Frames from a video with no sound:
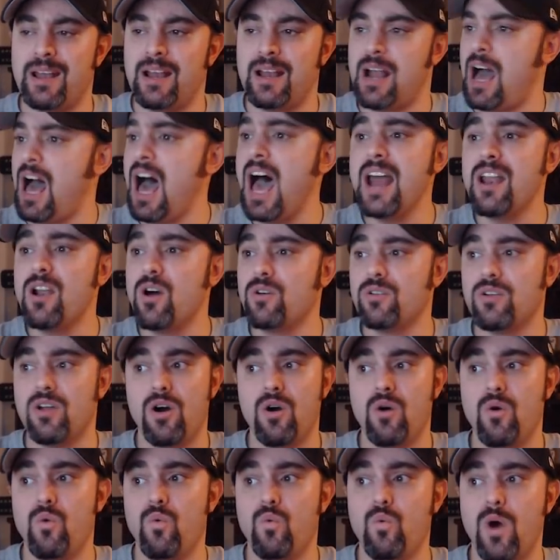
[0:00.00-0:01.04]
and I don't
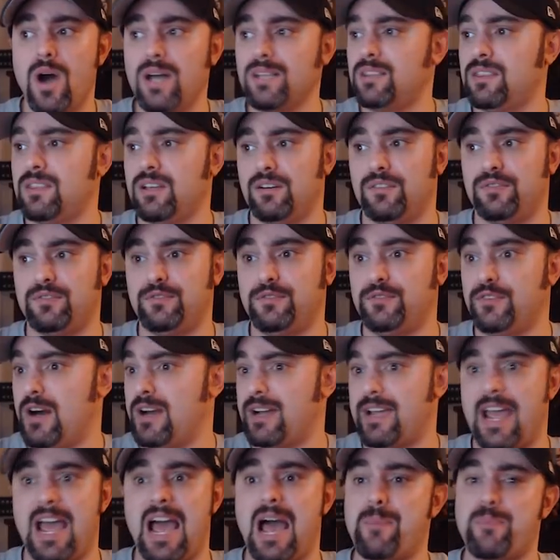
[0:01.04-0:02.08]
know what the
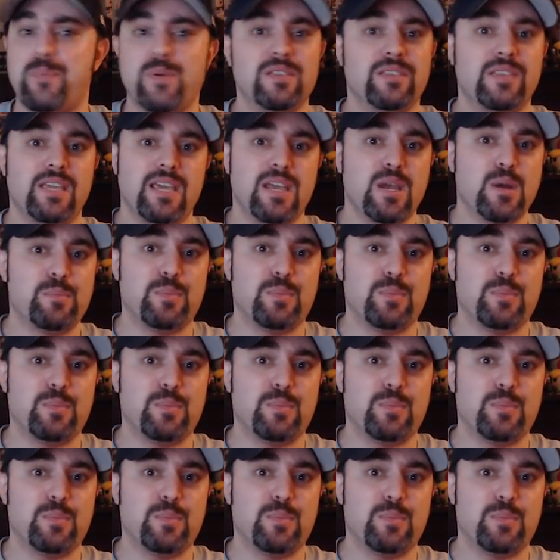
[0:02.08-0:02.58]
fuck happened here,